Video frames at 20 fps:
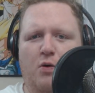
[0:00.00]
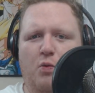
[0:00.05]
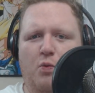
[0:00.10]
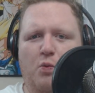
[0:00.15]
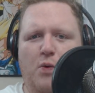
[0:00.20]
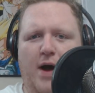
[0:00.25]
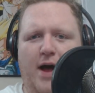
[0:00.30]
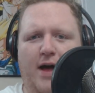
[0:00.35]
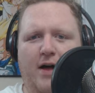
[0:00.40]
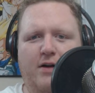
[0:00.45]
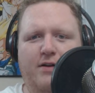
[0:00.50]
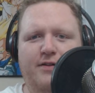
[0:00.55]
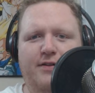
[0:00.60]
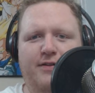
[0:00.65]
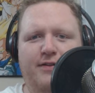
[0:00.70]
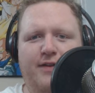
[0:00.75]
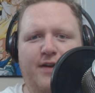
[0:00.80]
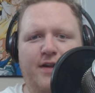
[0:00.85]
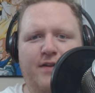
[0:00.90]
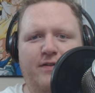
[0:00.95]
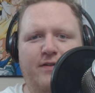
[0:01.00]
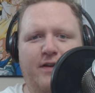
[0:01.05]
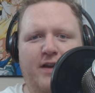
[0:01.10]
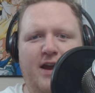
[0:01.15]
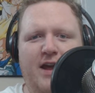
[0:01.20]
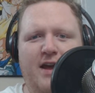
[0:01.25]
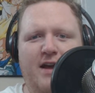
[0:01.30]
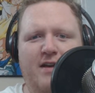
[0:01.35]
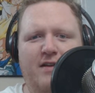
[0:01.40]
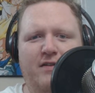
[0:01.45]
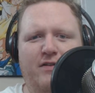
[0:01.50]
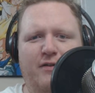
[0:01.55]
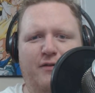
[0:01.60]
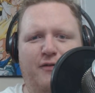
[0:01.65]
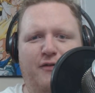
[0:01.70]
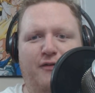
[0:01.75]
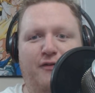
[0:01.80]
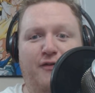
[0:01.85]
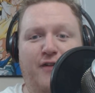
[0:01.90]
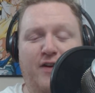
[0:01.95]
Well, since it is
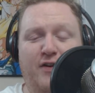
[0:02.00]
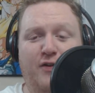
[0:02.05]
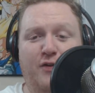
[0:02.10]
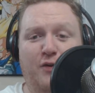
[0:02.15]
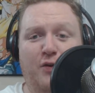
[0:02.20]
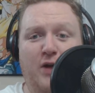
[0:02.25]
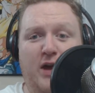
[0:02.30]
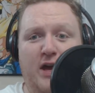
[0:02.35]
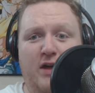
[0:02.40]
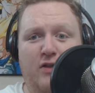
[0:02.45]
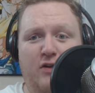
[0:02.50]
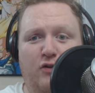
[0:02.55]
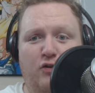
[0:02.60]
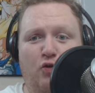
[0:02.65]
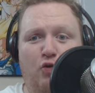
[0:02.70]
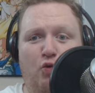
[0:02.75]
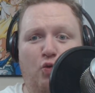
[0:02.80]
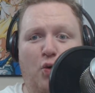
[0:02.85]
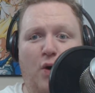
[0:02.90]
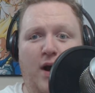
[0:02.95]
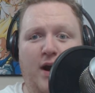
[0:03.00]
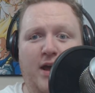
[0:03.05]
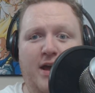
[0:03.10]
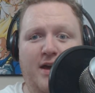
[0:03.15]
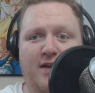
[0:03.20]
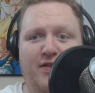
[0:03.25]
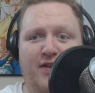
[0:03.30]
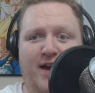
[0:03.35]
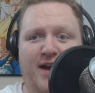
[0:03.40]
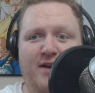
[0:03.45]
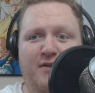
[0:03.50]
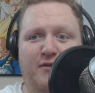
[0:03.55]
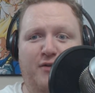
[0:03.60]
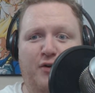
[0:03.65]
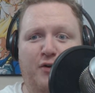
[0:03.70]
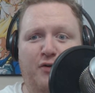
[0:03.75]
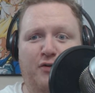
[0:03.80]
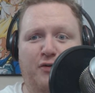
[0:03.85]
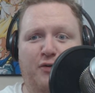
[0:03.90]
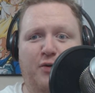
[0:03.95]
officially the 20th
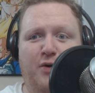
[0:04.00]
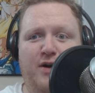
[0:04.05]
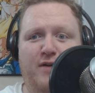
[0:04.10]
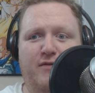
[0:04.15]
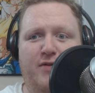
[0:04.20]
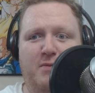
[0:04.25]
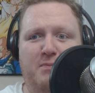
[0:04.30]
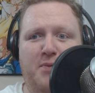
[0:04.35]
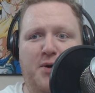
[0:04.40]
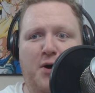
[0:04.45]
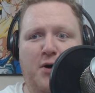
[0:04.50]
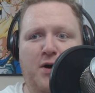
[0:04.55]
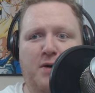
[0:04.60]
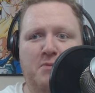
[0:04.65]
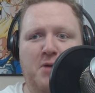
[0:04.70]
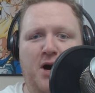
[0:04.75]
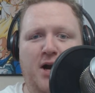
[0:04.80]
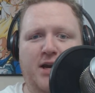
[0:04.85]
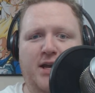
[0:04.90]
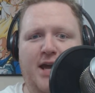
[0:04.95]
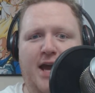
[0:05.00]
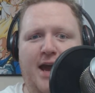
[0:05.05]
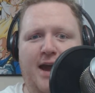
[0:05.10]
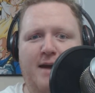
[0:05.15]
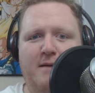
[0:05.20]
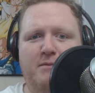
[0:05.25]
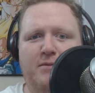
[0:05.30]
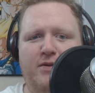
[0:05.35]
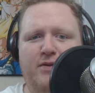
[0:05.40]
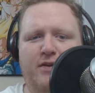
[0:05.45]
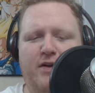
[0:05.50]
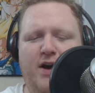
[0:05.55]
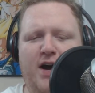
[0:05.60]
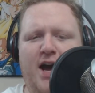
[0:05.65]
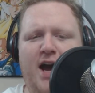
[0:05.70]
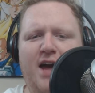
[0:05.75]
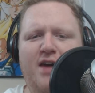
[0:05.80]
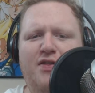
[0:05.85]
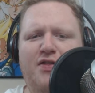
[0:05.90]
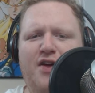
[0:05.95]
anniversary of the Pokemon games,
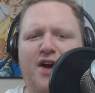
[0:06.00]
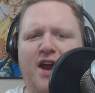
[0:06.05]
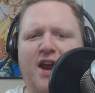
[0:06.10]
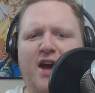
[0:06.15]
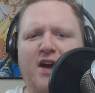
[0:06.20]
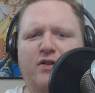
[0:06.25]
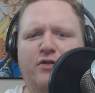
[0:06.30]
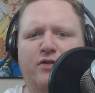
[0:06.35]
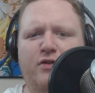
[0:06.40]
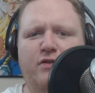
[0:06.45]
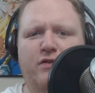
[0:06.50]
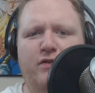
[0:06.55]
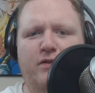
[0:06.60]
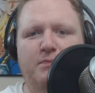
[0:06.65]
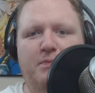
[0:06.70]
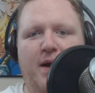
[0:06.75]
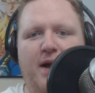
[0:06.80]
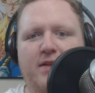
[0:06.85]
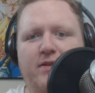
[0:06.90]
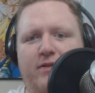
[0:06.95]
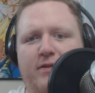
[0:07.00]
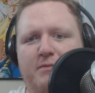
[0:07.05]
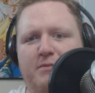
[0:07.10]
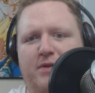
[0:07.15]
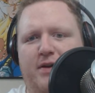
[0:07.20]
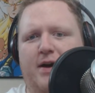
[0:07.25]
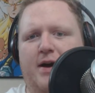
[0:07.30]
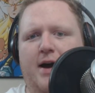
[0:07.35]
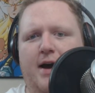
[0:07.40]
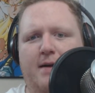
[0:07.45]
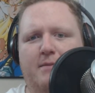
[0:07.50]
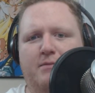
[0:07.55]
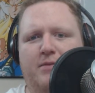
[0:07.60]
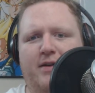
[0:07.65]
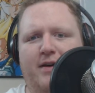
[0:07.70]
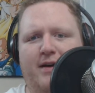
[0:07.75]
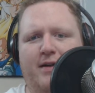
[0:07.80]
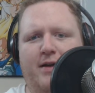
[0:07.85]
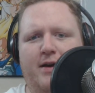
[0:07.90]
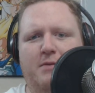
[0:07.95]
I thought I should spend some time
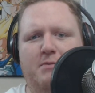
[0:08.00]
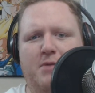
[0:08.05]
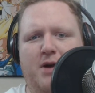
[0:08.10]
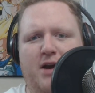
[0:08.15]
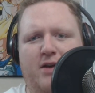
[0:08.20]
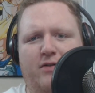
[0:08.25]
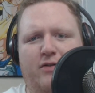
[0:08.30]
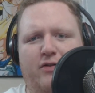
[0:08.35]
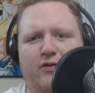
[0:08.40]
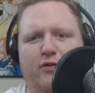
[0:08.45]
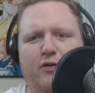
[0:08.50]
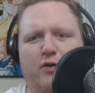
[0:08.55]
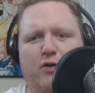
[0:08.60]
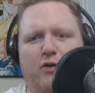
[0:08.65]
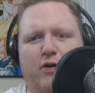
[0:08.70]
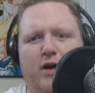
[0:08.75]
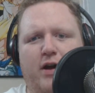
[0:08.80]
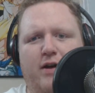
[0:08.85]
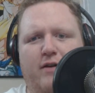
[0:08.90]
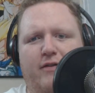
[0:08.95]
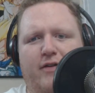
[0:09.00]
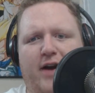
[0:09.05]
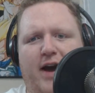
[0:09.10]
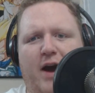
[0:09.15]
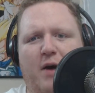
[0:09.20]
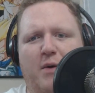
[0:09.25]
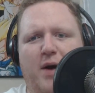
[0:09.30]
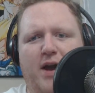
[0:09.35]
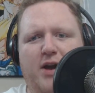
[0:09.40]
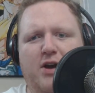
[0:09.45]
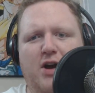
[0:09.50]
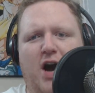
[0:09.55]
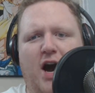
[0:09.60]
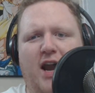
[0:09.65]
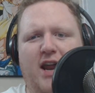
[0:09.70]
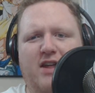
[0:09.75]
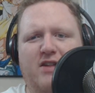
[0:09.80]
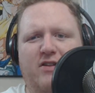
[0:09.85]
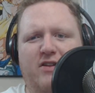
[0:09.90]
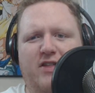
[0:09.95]
telling my story of how I
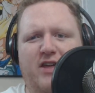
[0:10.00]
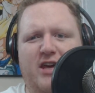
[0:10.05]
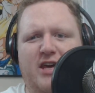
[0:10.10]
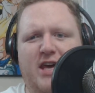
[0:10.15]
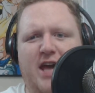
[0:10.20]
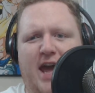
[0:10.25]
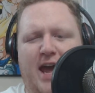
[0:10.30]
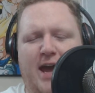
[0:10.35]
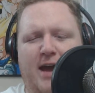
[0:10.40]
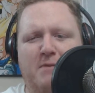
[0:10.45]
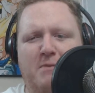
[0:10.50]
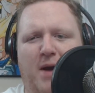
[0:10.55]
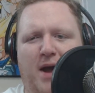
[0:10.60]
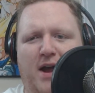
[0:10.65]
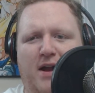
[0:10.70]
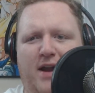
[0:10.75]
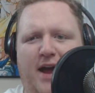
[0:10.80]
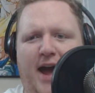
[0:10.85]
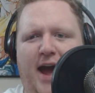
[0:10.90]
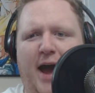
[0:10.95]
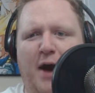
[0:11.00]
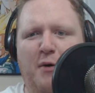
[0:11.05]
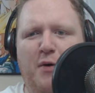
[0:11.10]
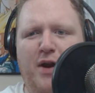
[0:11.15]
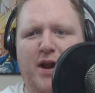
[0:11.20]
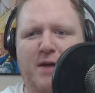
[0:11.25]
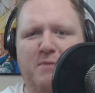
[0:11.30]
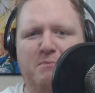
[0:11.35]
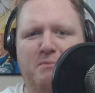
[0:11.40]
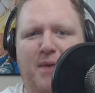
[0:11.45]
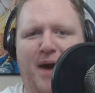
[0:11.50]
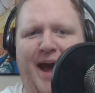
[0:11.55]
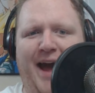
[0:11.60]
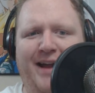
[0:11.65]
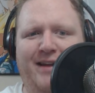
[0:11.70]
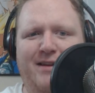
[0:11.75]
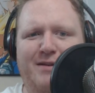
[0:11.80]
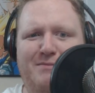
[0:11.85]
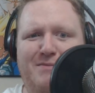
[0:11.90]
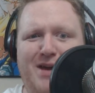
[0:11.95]
got into the game and how it
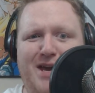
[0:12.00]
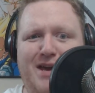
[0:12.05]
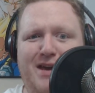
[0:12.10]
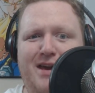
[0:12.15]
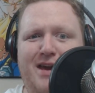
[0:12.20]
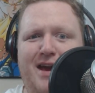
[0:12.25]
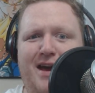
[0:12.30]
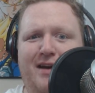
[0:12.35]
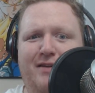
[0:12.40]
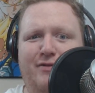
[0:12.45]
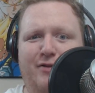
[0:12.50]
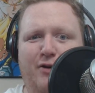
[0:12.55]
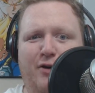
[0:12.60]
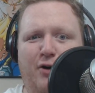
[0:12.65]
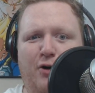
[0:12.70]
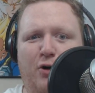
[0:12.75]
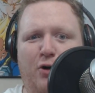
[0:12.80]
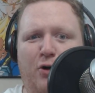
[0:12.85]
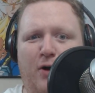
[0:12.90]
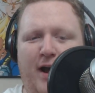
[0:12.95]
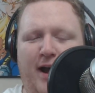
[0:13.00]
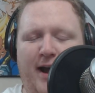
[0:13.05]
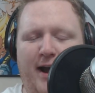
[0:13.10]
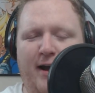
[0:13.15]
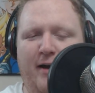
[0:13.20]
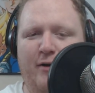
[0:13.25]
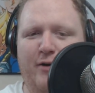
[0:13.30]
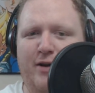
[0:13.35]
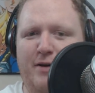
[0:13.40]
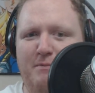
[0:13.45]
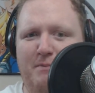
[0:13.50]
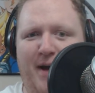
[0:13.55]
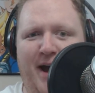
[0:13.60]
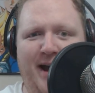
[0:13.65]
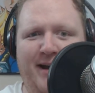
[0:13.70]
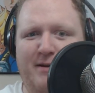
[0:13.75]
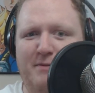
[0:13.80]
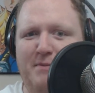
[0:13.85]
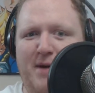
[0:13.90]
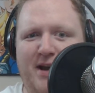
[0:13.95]
impacted me as a whole, how it
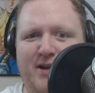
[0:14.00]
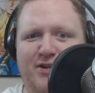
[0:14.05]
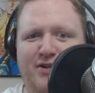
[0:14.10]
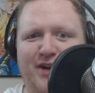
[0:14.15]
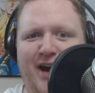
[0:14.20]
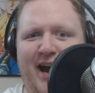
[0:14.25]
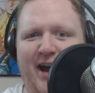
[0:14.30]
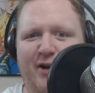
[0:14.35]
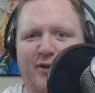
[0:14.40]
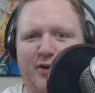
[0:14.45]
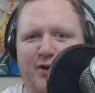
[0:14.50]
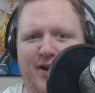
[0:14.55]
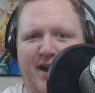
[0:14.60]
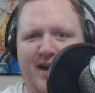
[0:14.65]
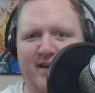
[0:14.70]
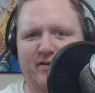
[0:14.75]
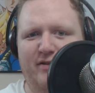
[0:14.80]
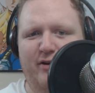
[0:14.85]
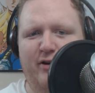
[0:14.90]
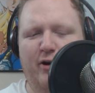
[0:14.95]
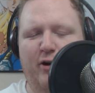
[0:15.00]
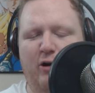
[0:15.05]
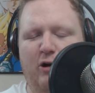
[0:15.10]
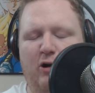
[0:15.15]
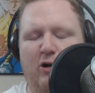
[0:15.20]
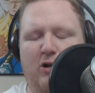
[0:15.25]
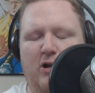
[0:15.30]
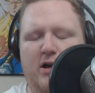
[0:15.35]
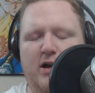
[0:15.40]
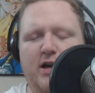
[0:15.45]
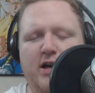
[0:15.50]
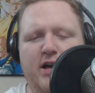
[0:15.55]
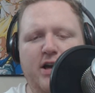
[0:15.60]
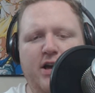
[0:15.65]
impacted my childhood as a whole.